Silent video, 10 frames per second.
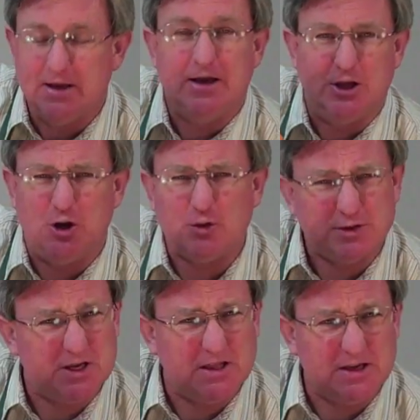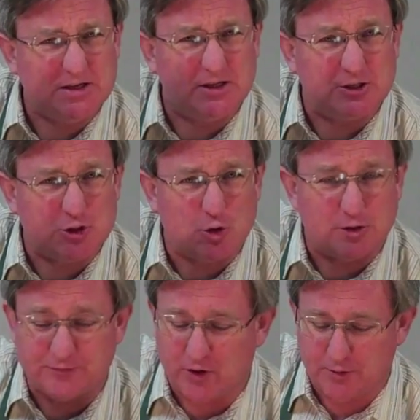You don't see these in the
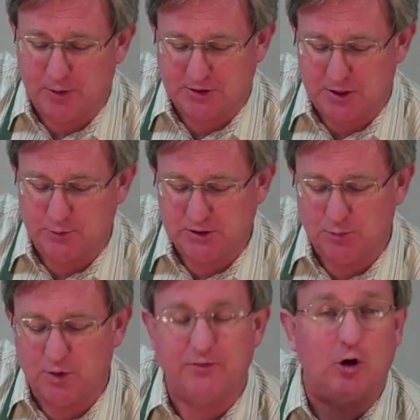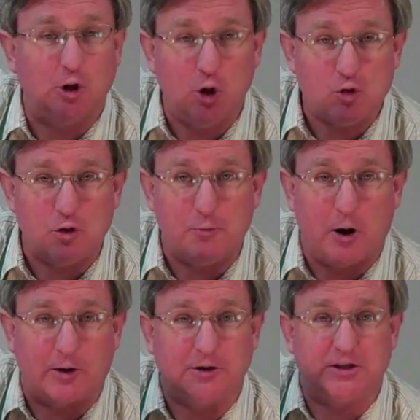stores very much. I was at one of our local
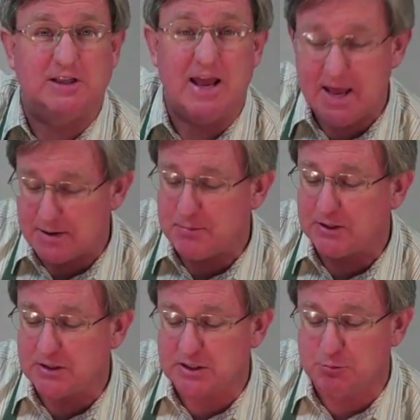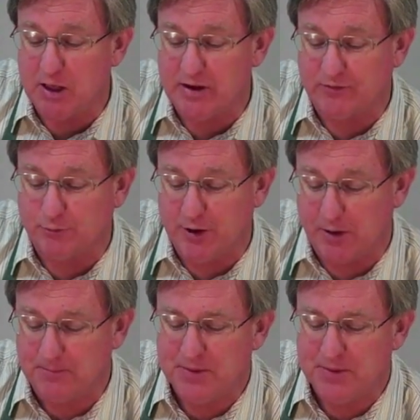markets and they had a big display of them there.